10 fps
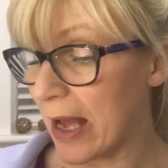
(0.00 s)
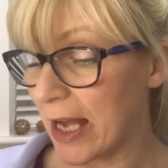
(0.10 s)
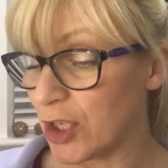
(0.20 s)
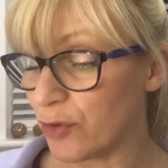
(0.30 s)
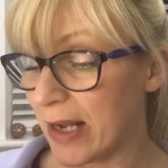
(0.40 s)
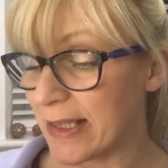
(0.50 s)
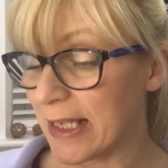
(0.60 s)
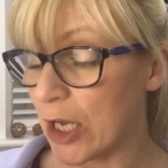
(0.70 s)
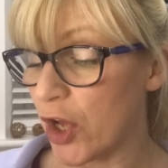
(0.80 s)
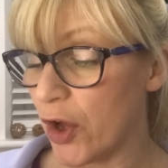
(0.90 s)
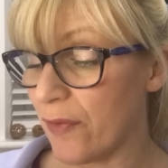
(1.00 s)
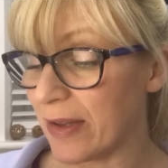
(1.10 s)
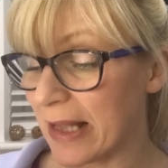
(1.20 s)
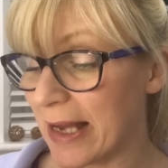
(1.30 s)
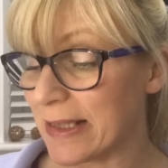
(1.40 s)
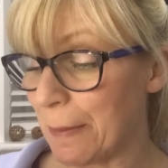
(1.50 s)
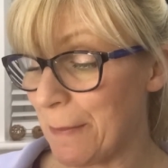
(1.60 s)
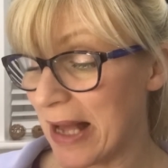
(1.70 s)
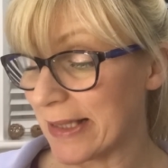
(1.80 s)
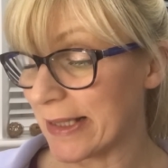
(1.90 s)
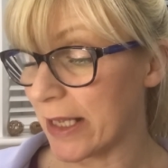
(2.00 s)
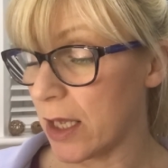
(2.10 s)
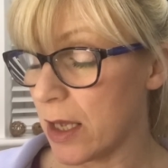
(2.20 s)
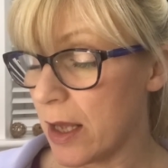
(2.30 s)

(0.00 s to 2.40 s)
hydrating overnight mask.